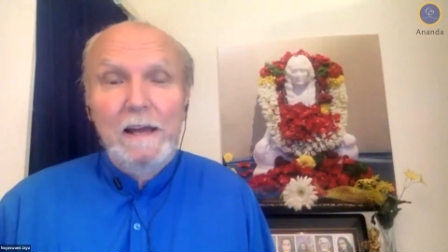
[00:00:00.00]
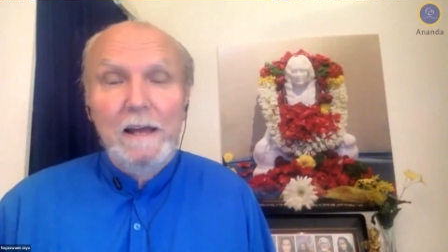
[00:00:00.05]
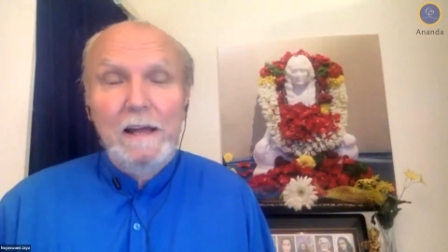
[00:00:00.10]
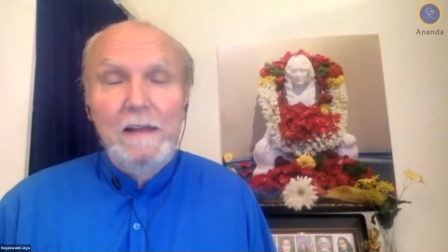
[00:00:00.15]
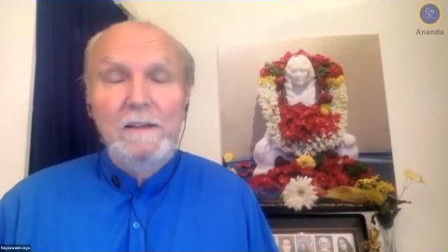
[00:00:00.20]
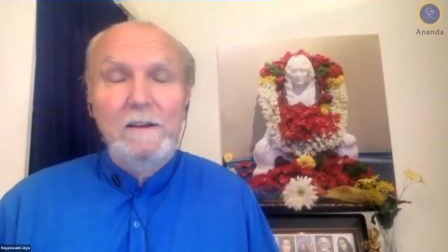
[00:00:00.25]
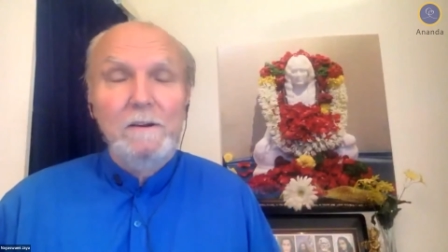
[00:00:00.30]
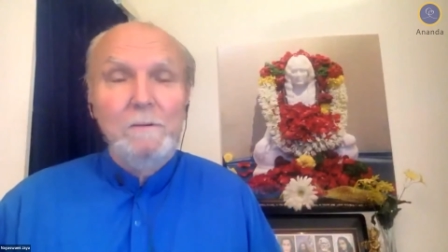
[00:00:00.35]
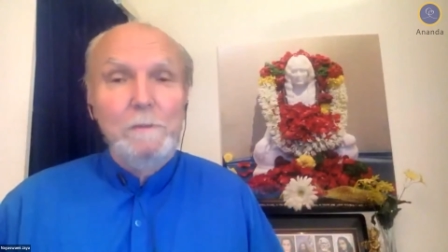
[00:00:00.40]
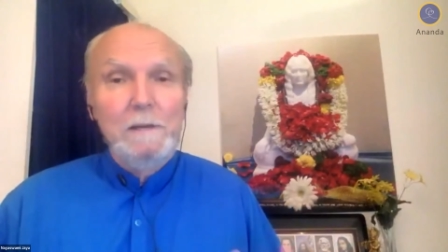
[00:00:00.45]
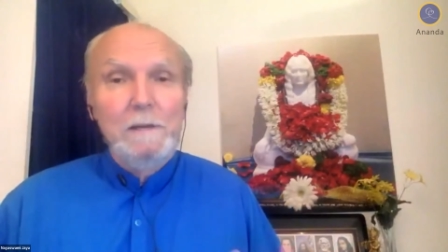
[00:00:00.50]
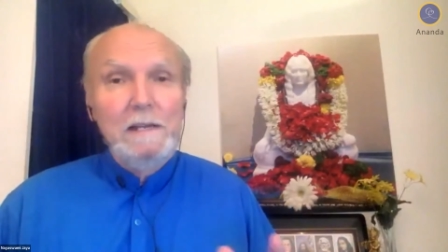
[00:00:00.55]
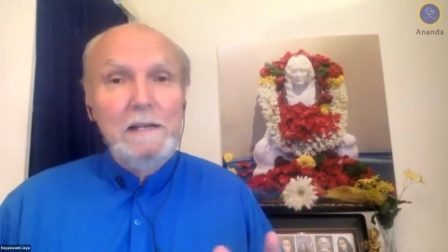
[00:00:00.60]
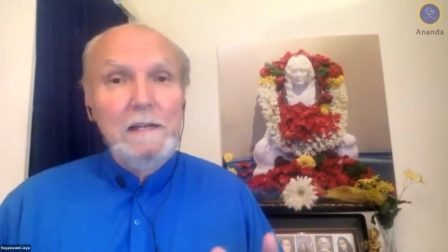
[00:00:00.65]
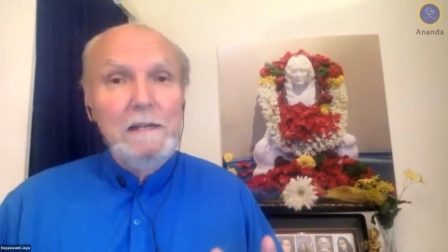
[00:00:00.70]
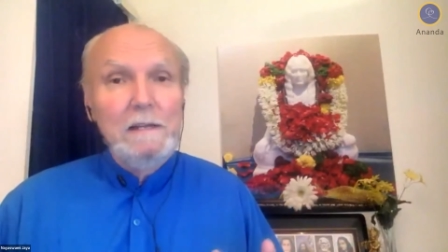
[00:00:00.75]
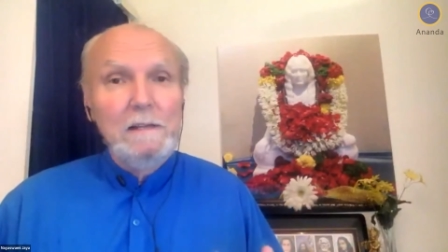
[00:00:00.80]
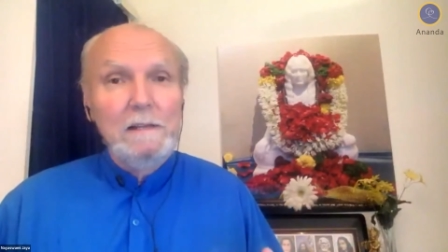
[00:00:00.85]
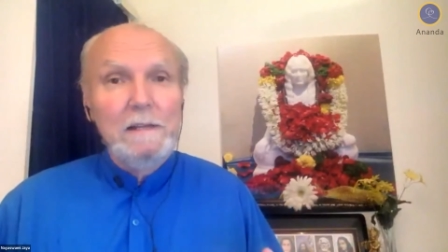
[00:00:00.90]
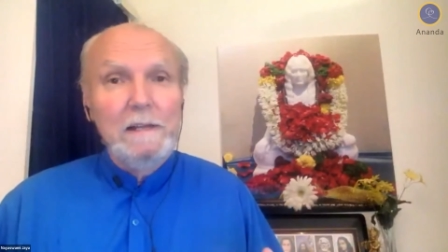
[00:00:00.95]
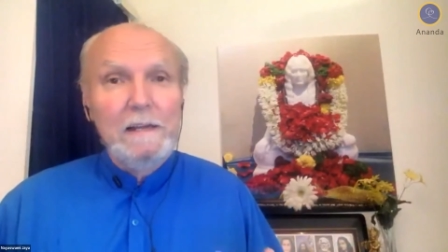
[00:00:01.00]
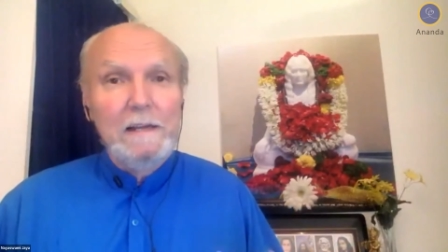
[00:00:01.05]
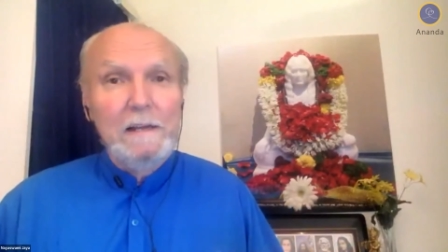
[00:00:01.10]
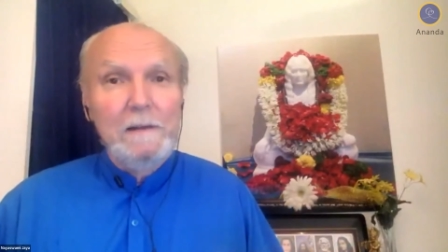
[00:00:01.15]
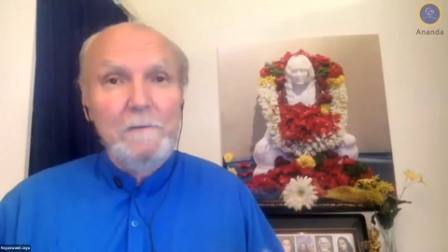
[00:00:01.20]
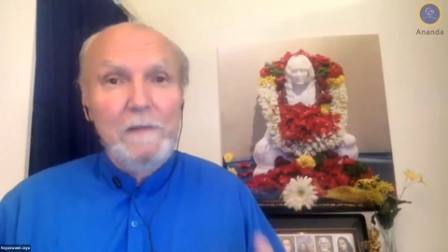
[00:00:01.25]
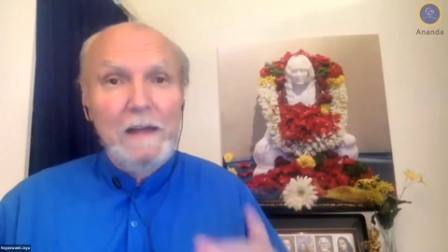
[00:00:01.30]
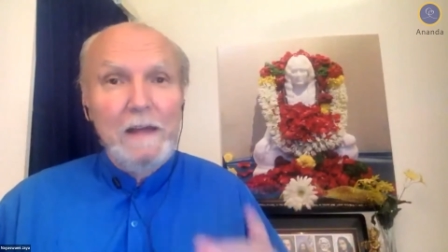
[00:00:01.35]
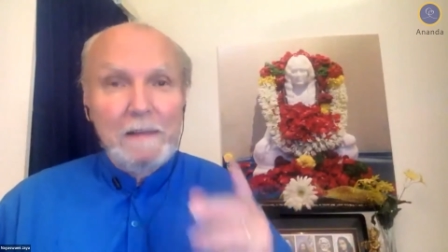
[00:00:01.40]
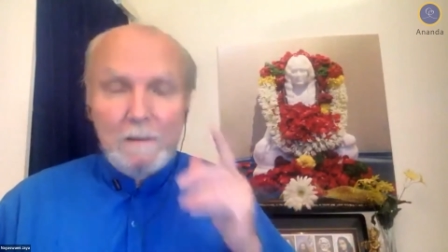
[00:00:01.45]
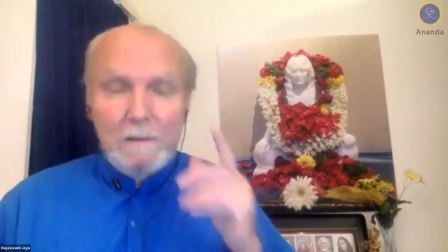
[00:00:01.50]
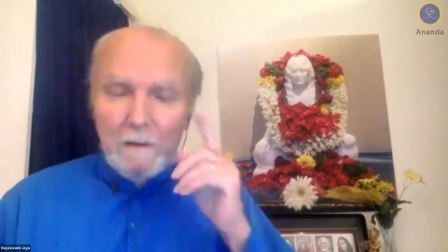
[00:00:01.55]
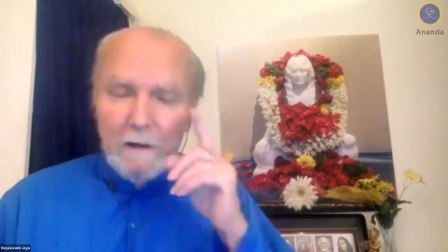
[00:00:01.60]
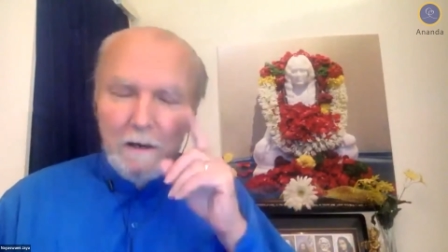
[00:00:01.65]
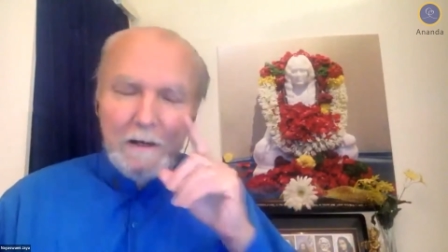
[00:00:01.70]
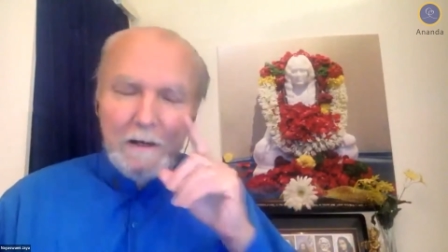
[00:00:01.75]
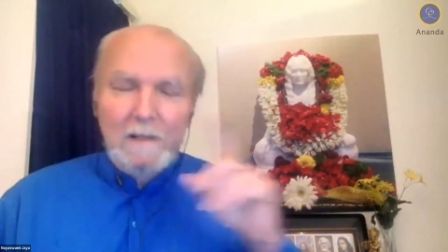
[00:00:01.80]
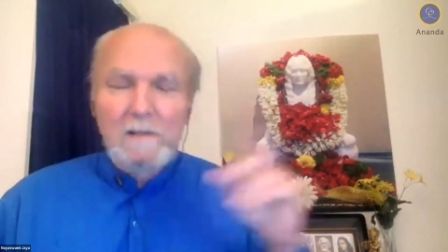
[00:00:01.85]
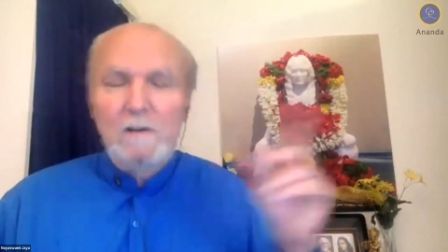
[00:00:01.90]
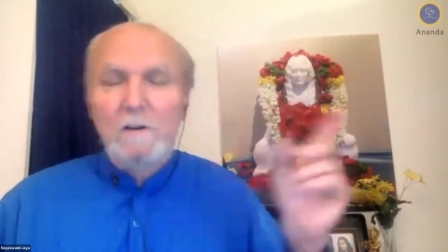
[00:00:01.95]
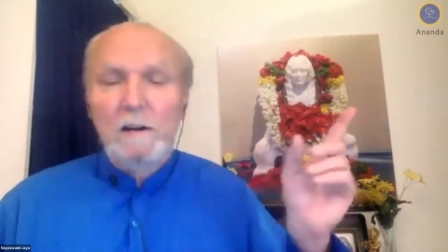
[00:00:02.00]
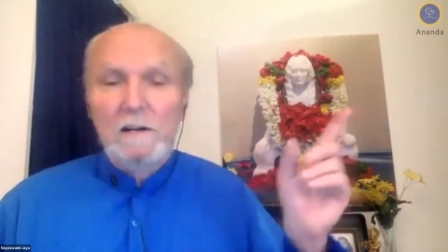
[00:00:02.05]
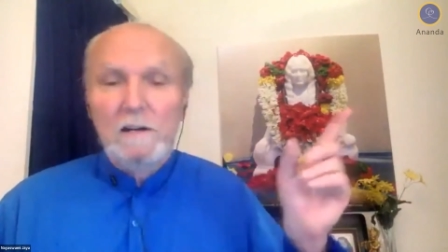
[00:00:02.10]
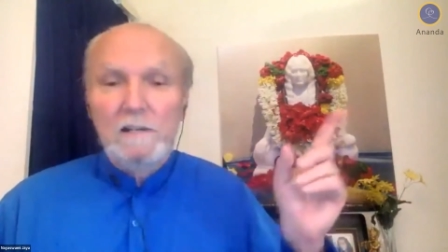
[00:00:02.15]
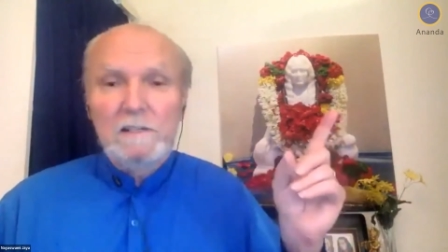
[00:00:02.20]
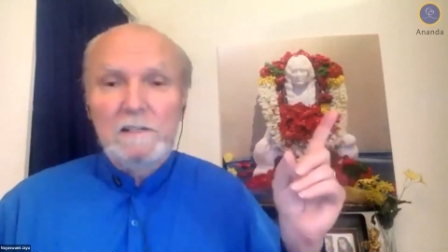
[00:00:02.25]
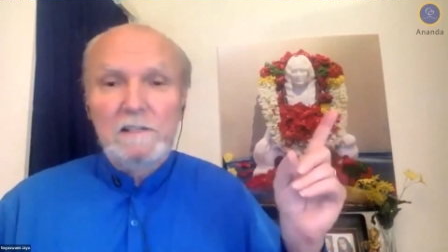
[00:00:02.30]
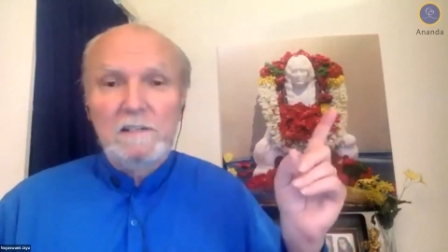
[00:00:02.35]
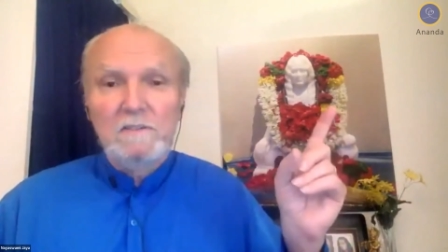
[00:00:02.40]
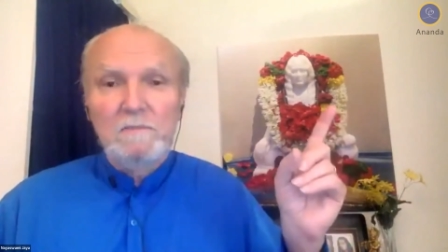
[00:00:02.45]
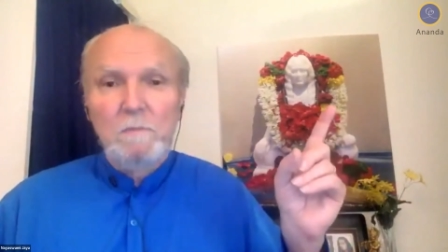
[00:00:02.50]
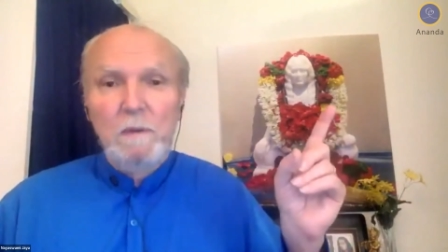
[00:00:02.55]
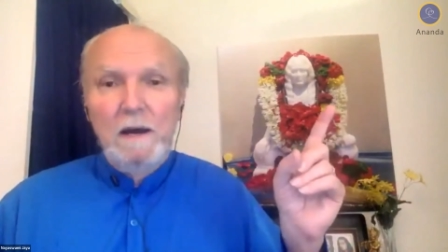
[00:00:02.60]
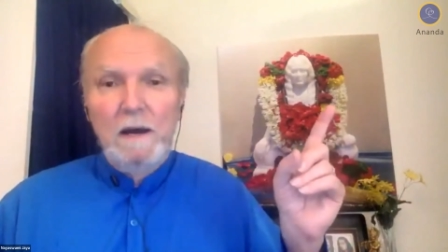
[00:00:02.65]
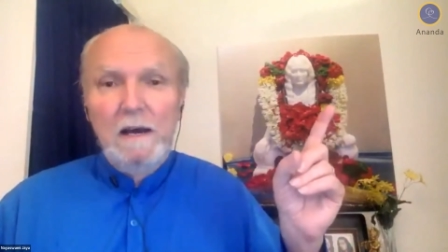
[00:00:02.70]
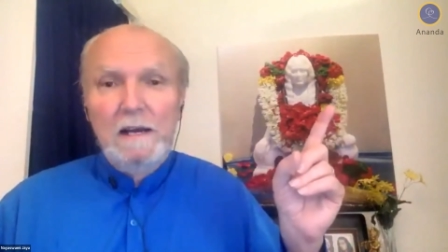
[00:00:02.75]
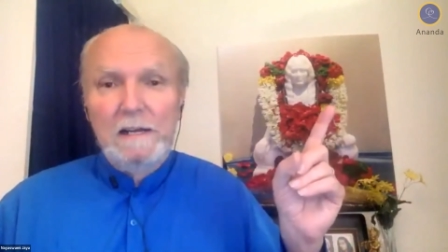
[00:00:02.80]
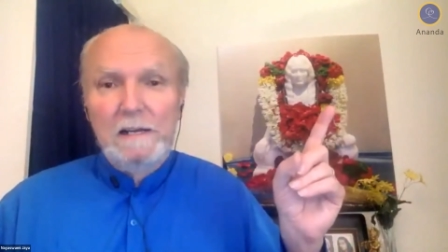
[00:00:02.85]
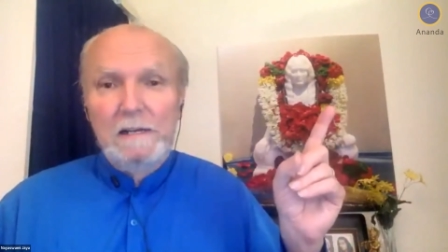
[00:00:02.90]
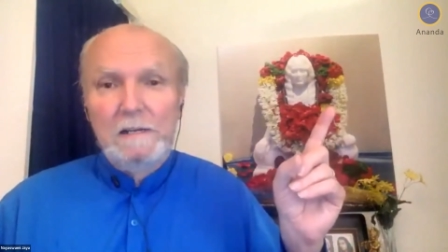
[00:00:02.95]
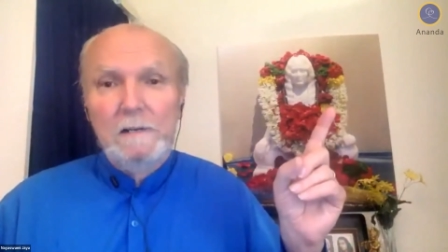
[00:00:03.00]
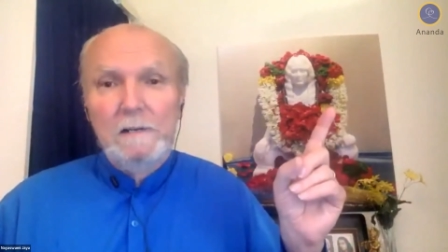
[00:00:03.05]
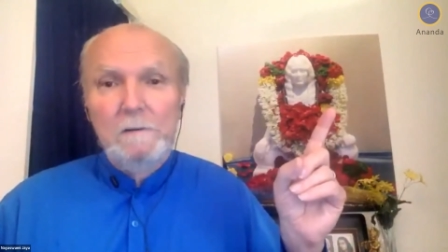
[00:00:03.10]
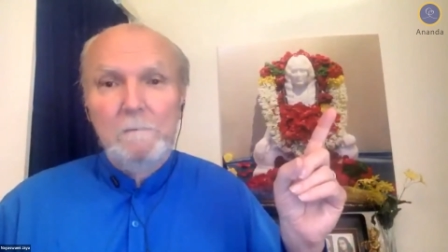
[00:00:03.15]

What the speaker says: And then immediately that thought had crossed his mind.